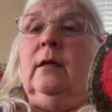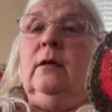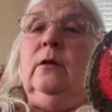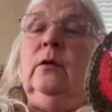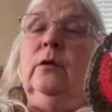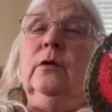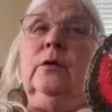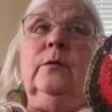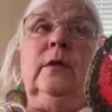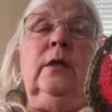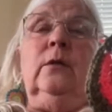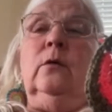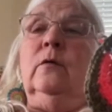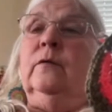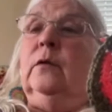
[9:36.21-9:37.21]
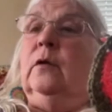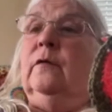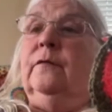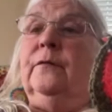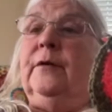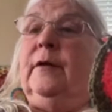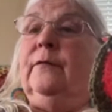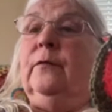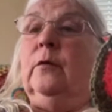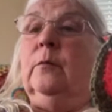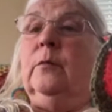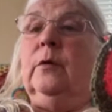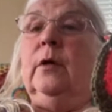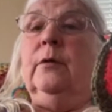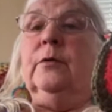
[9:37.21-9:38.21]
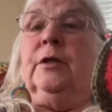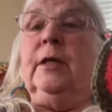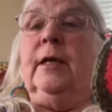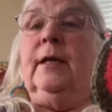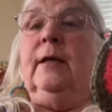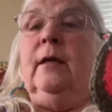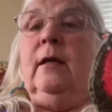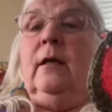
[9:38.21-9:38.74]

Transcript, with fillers: not doing an awful lot of freeform crochet.